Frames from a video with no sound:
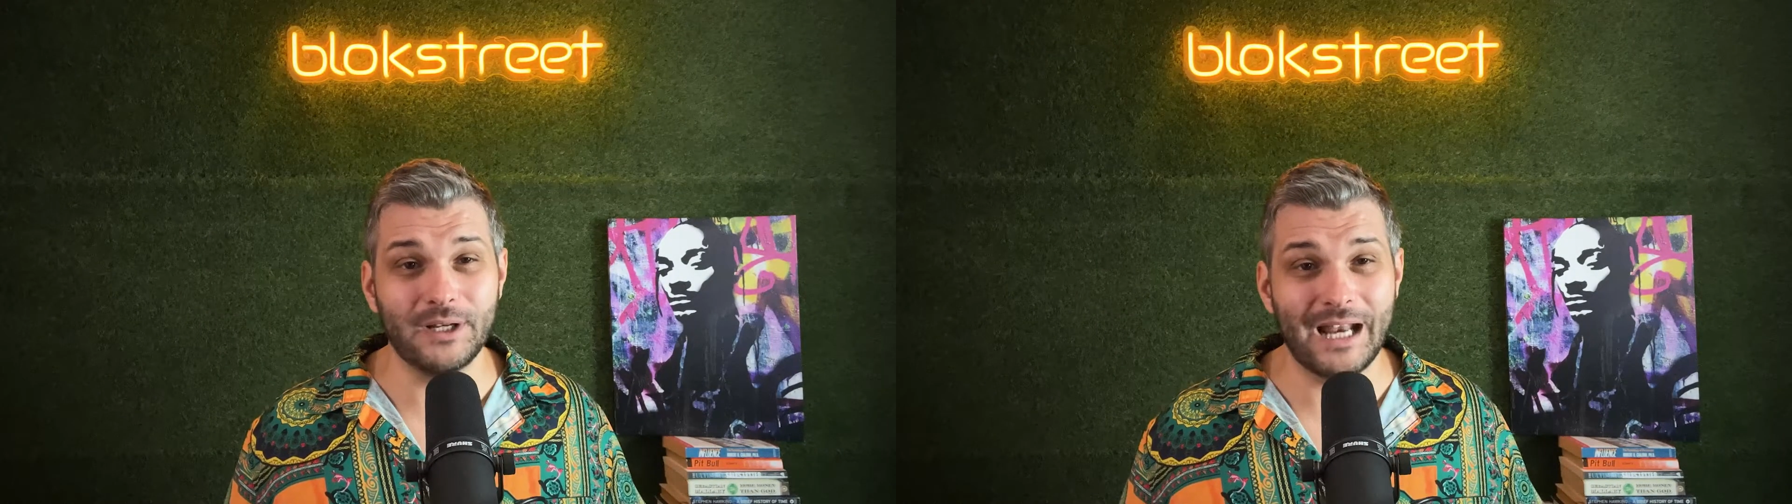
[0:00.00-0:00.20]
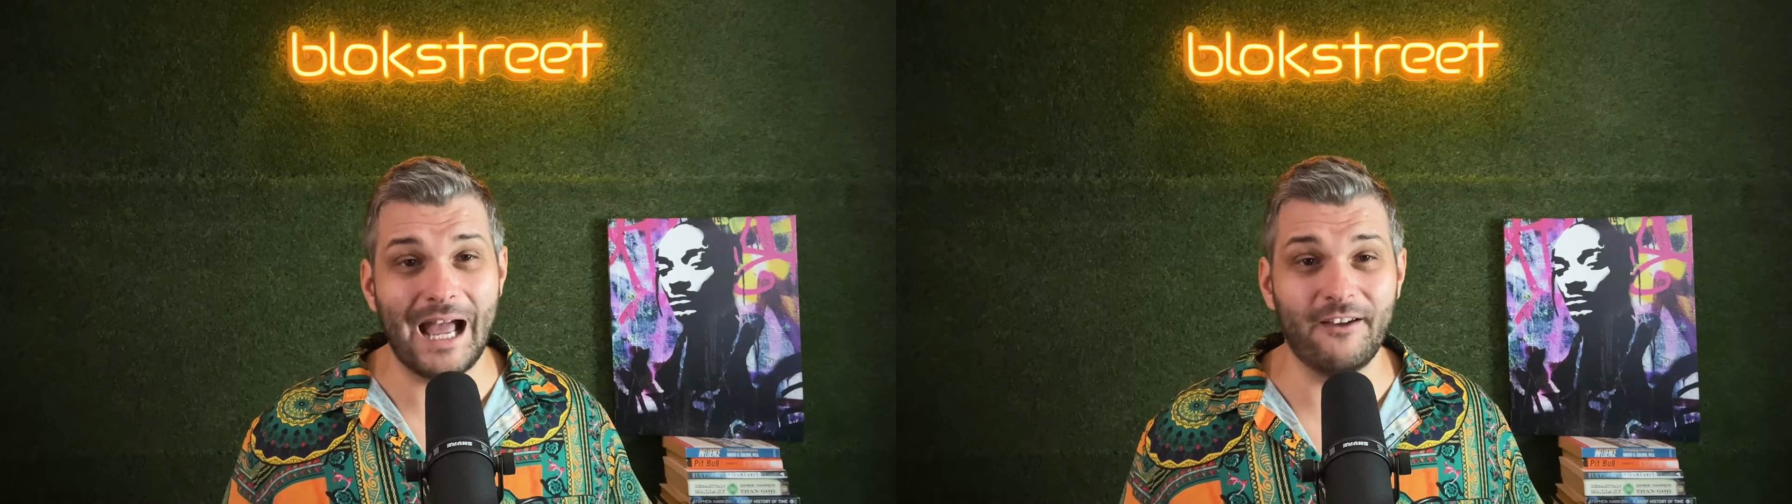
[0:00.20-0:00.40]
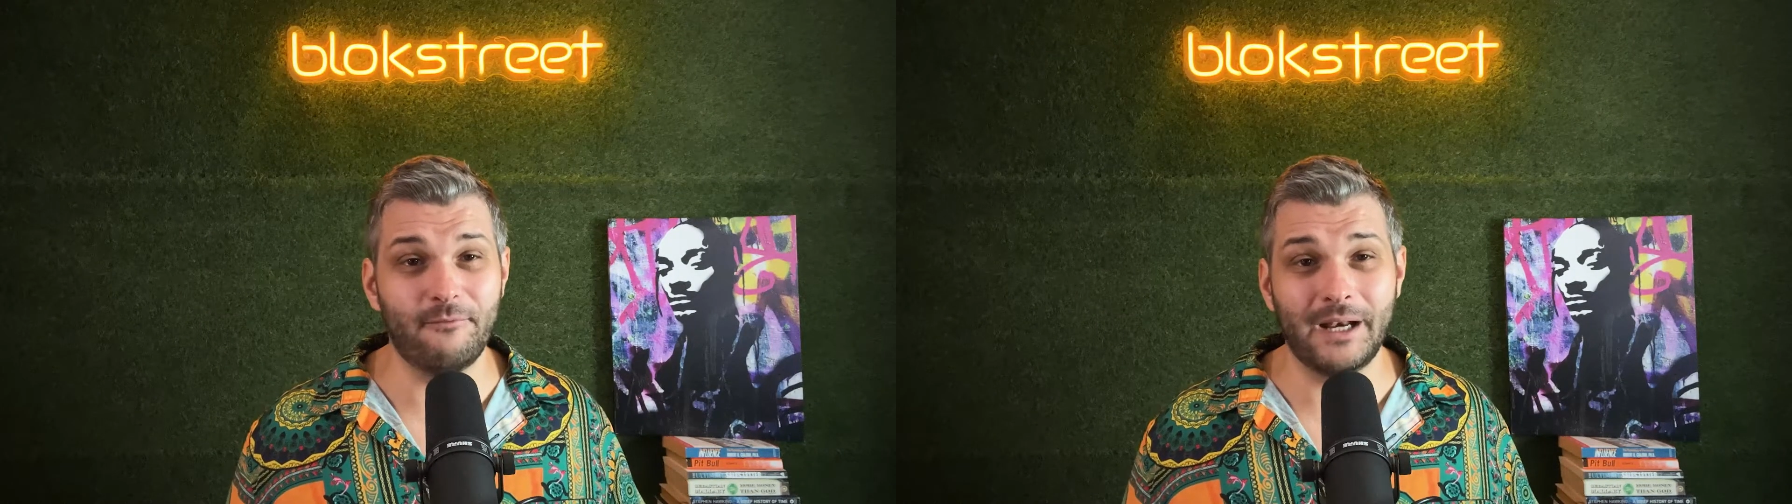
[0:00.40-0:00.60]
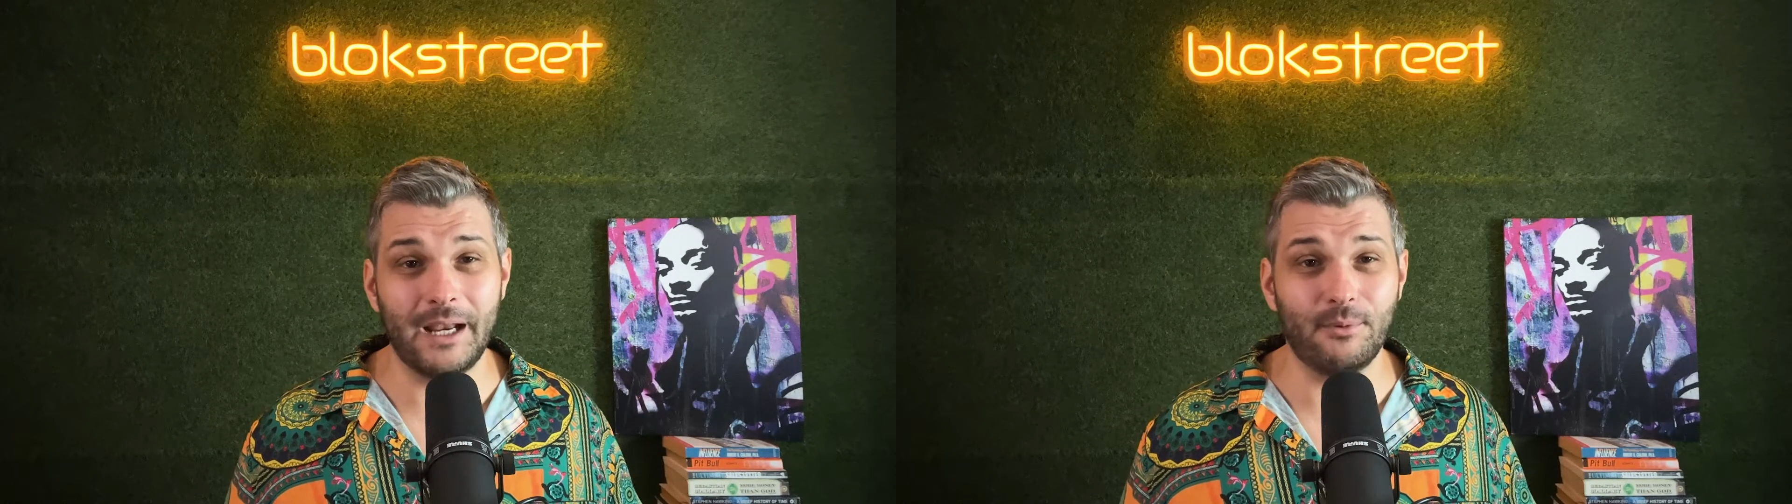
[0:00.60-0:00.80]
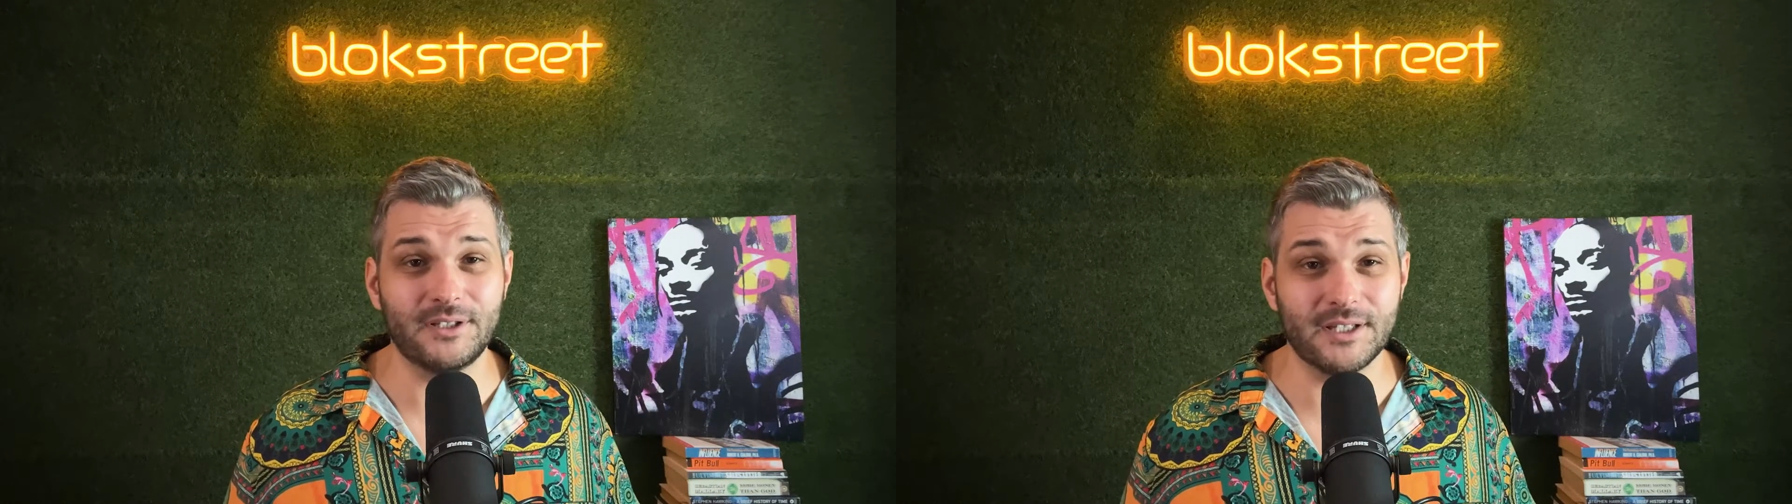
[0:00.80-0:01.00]
not have been
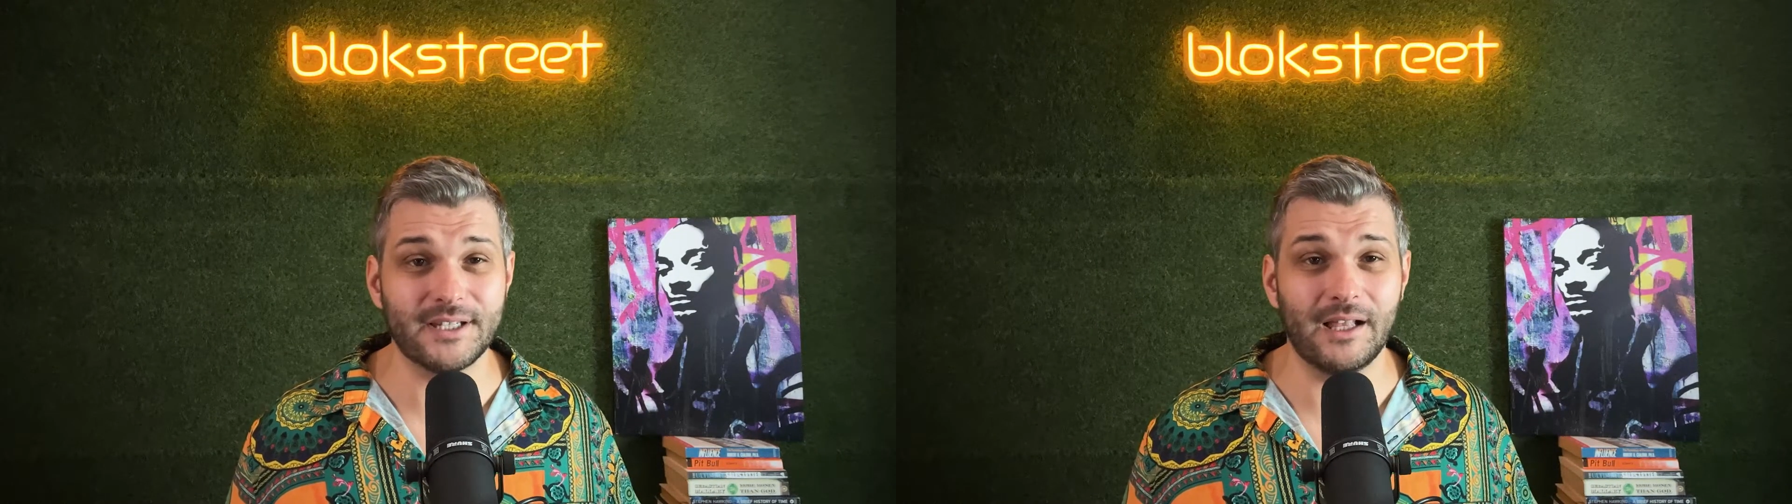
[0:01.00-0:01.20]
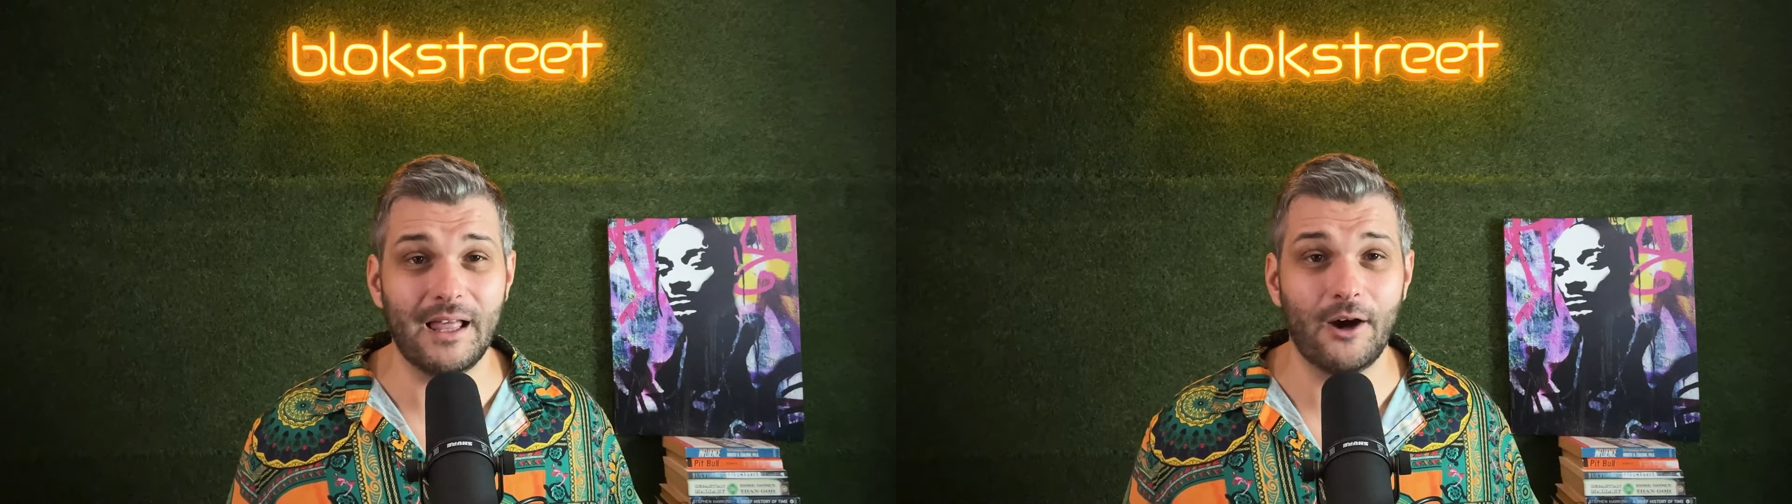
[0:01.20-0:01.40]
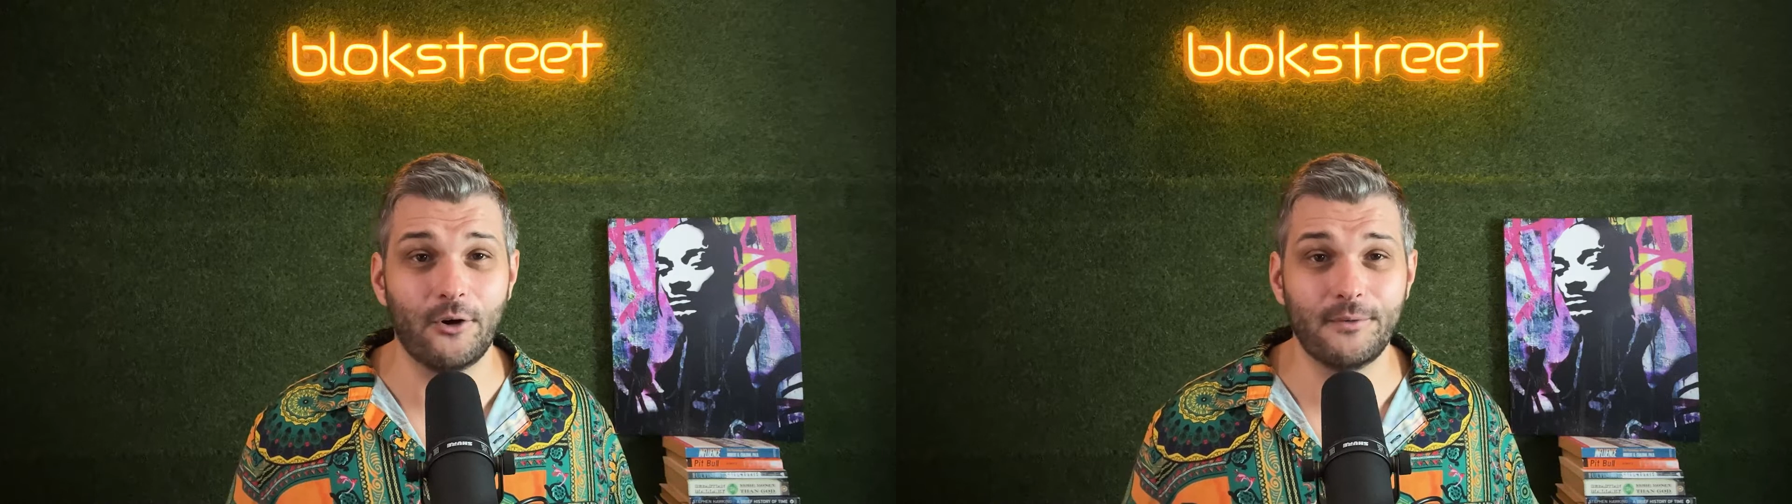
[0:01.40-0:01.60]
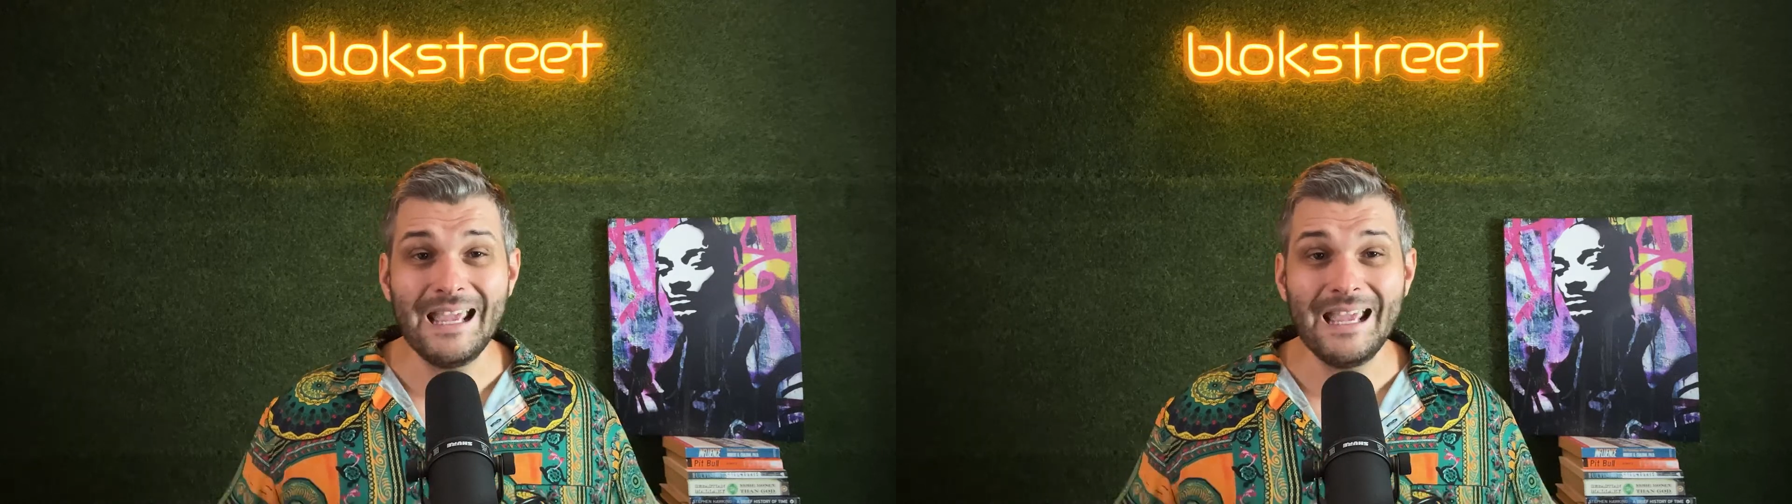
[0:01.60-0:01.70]
able to sell out.